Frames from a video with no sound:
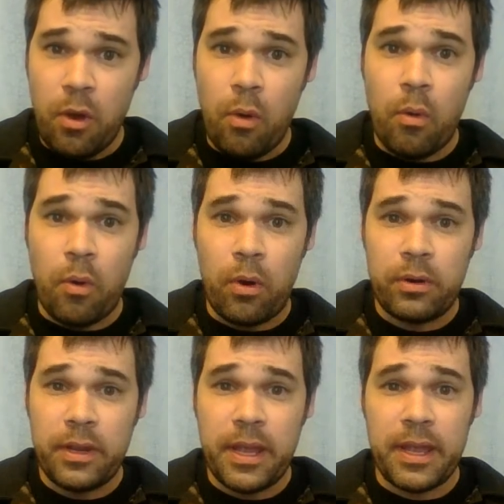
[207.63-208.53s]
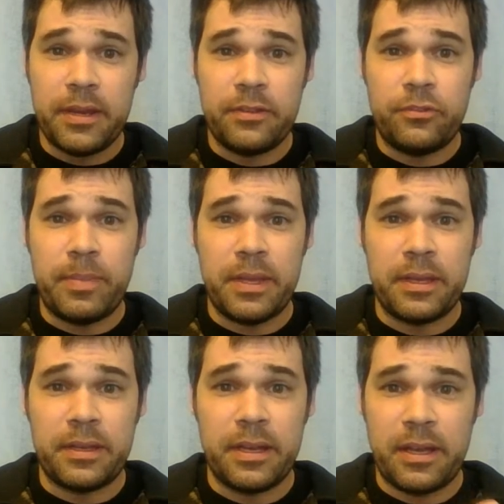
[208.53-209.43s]
or it is
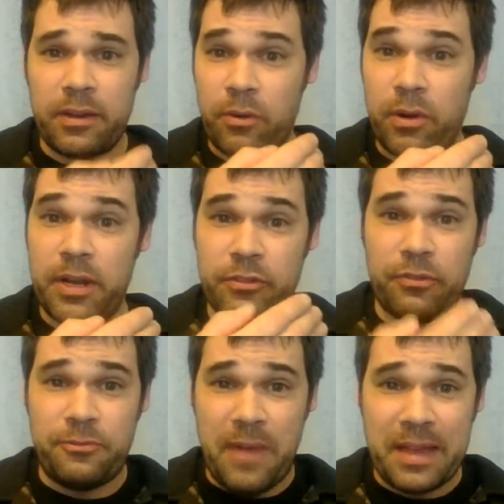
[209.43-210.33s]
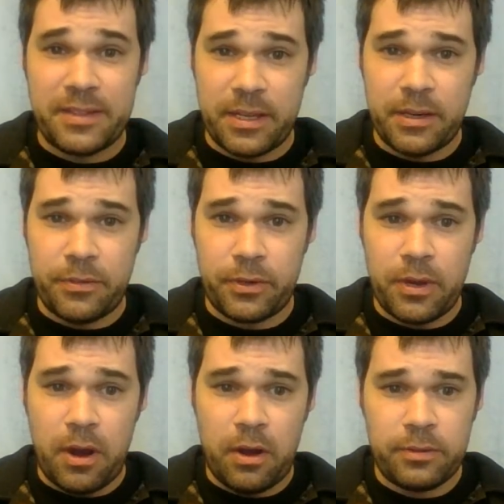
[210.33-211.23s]
affecting another
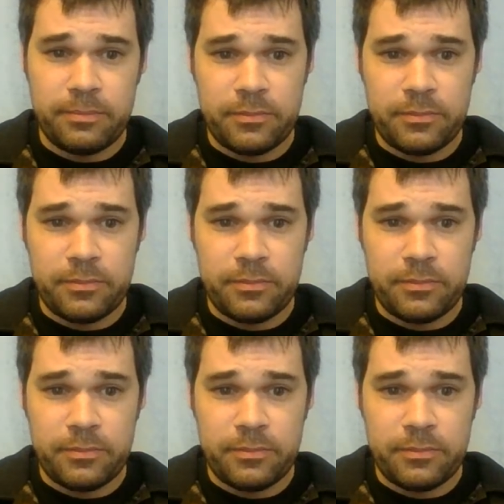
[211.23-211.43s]
card.